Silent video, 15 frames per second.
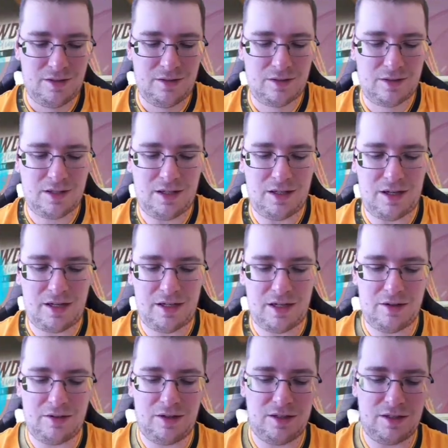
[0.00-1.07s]
Okay, and
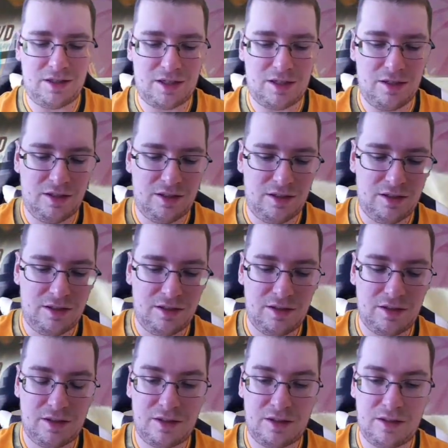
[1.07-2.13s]
our last card
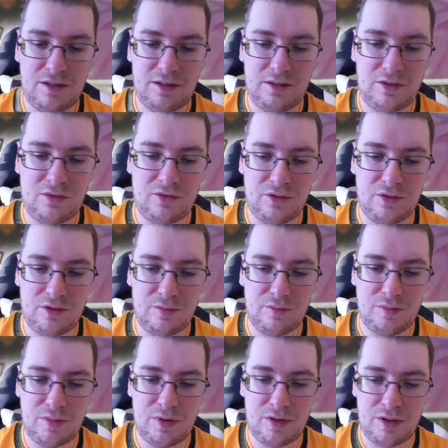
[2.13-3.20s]
is
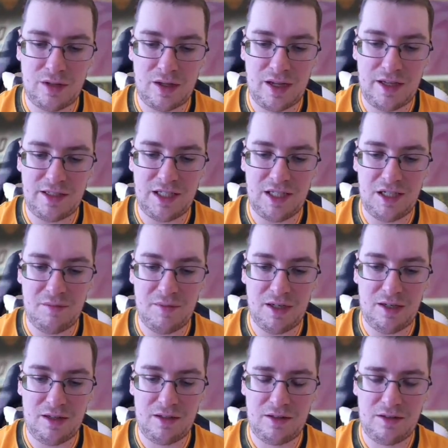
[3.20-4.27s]
from AC
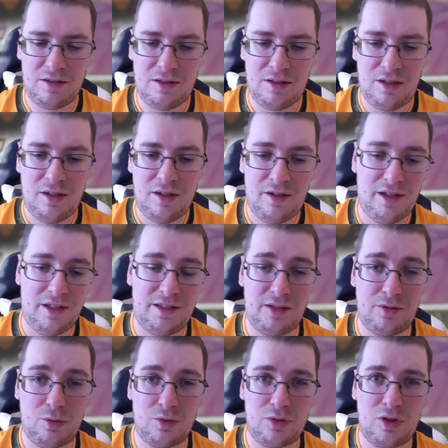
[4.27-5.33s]
Milan. Is this
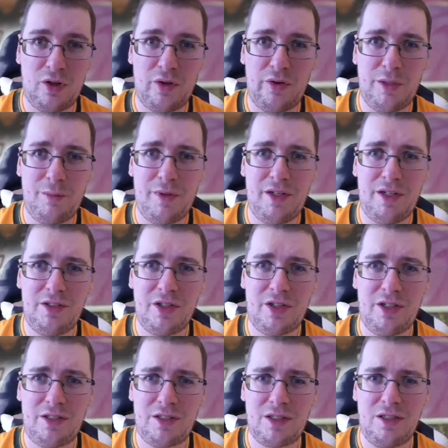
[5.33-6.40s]
also going to be a
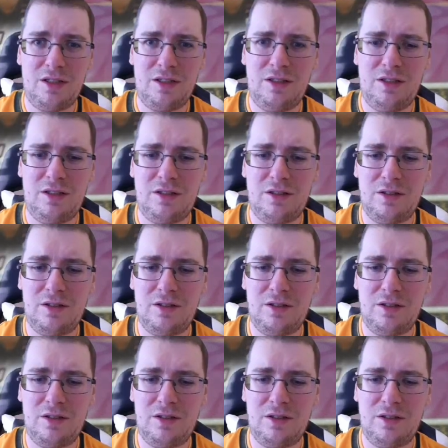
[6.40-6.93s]
Giants card?